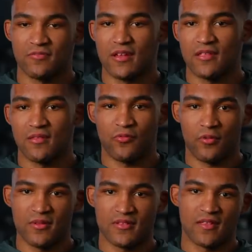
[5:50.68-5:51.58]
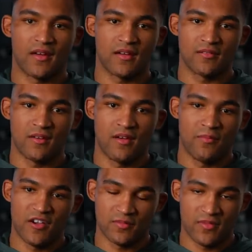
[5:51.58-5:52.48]
really the barometer that I
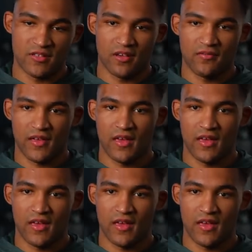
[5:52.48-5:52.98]
measure myself